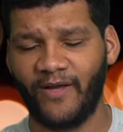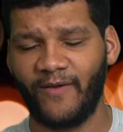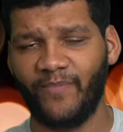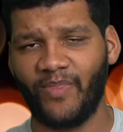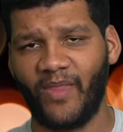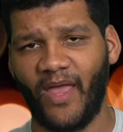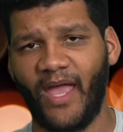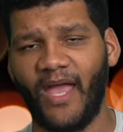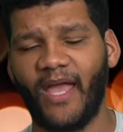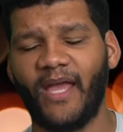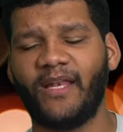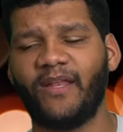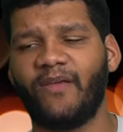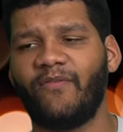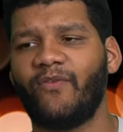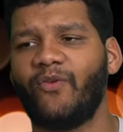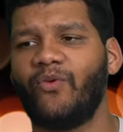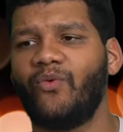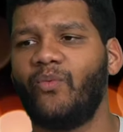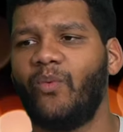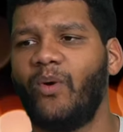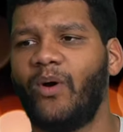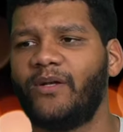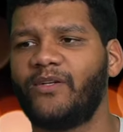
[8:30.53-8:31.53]
And if you
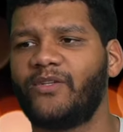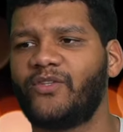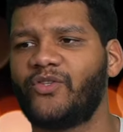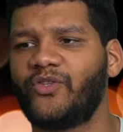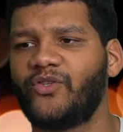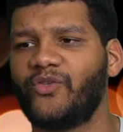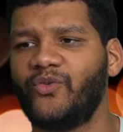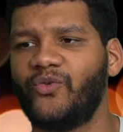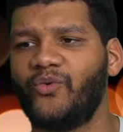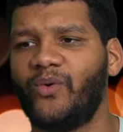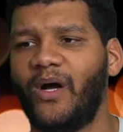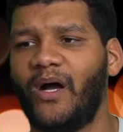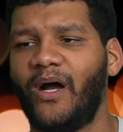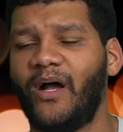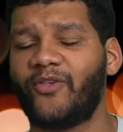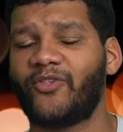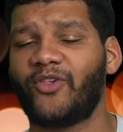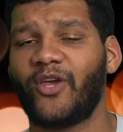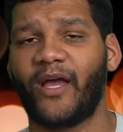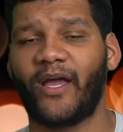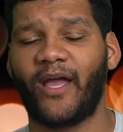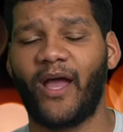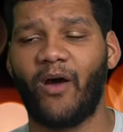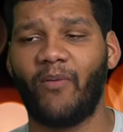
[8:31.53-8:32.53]
want to uh,
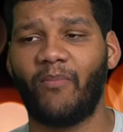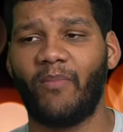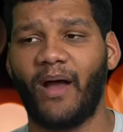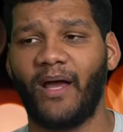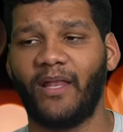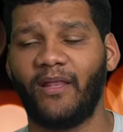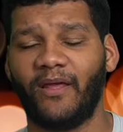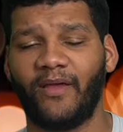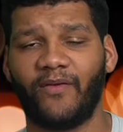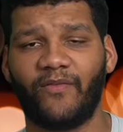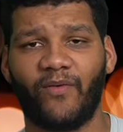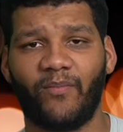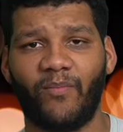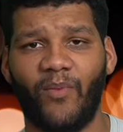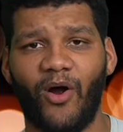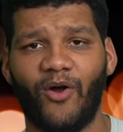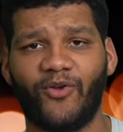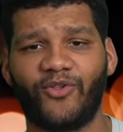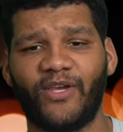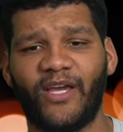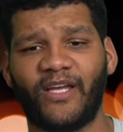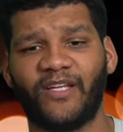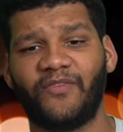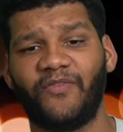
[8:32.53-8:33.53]
check out my link for
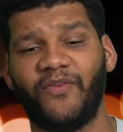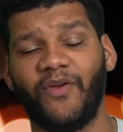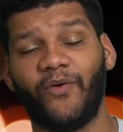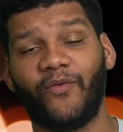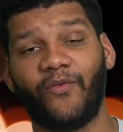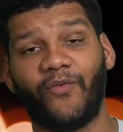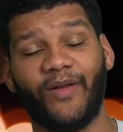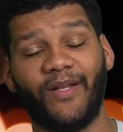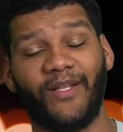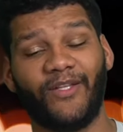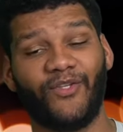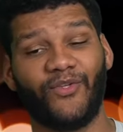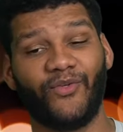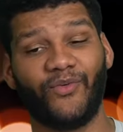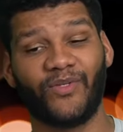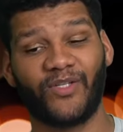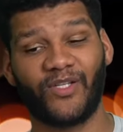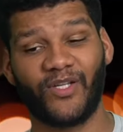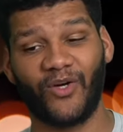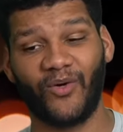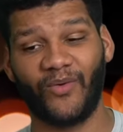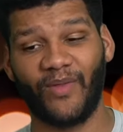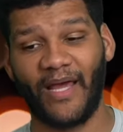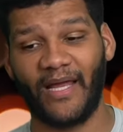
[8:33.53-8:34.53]
Margex, feel free to do
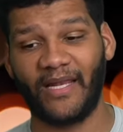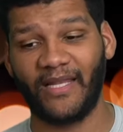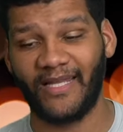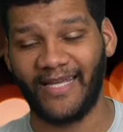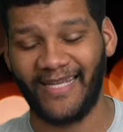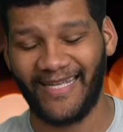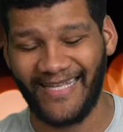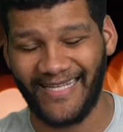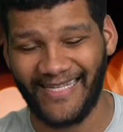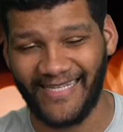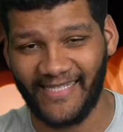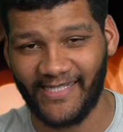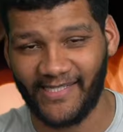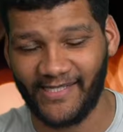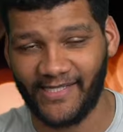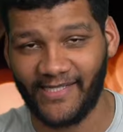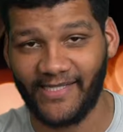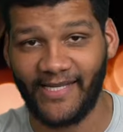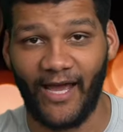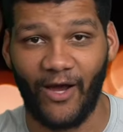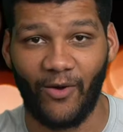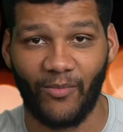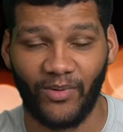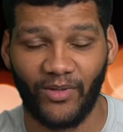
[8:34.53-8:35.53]
so. That link is
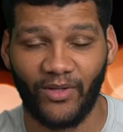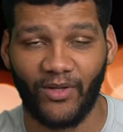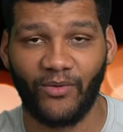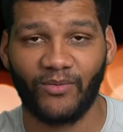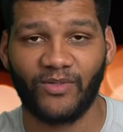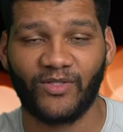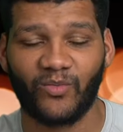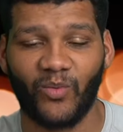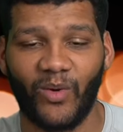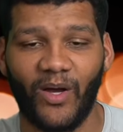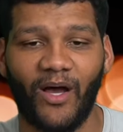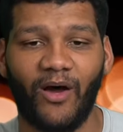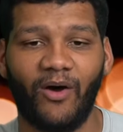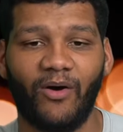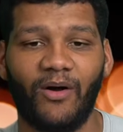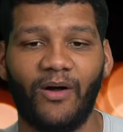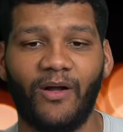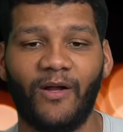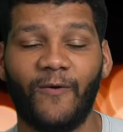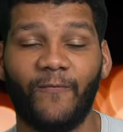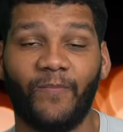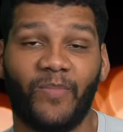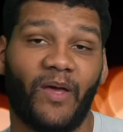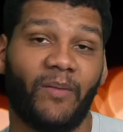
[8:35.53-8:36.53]
down below as well.
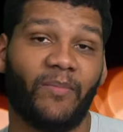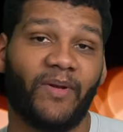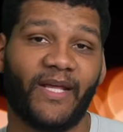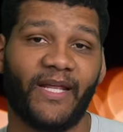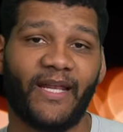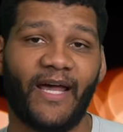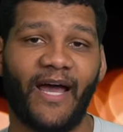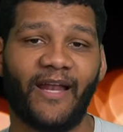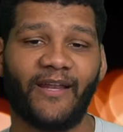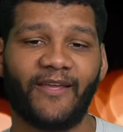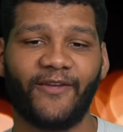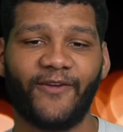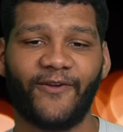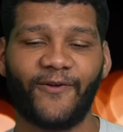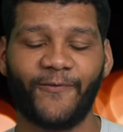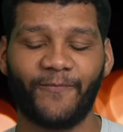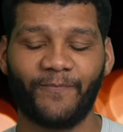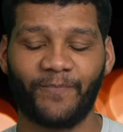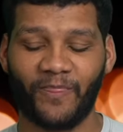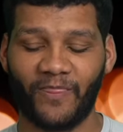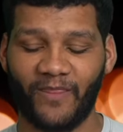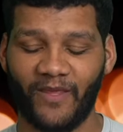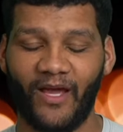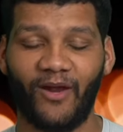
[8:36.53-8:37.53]
I'm going to get out of here,
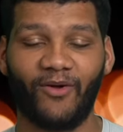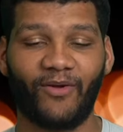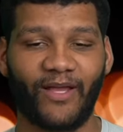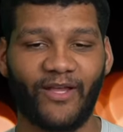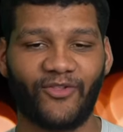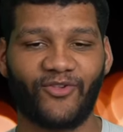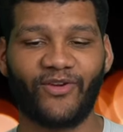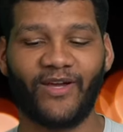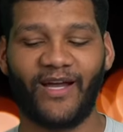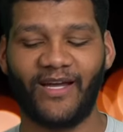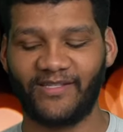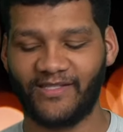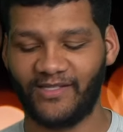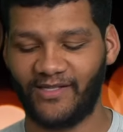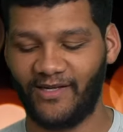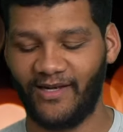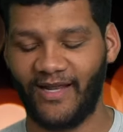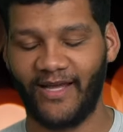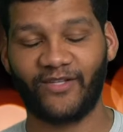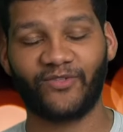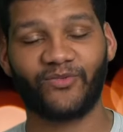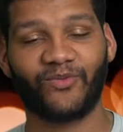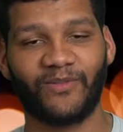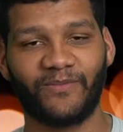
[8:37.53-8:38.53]
and I'll catch you guys in the
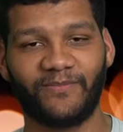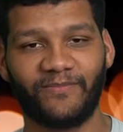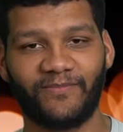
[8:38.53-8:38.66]
next one.